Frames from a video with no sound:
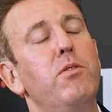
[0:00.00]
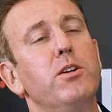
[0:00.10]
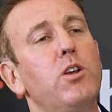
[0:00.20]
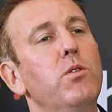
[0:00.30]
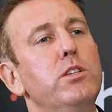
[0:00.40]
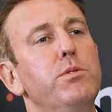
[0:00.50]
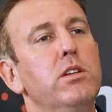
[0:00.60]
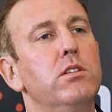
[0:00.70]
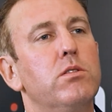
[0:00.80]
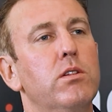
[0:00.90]
there's always
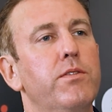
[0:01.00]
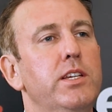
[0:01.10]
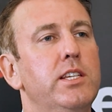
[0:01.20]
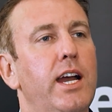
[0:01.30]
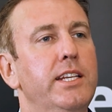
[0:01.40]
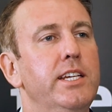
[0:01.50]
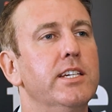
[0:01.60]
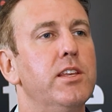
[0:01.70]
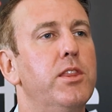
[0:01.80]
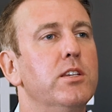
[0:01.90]
been sort of these
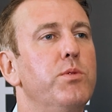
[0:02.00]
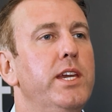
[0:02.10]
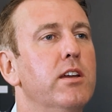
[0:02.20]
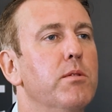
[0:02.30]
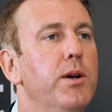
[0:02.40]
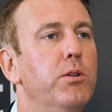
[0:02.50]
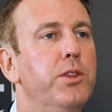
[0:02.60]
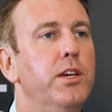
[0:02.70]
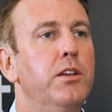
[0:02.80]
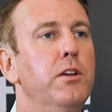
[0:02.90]
ideas and things we hear
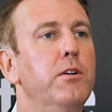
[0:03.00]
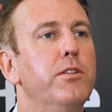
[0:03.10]
about that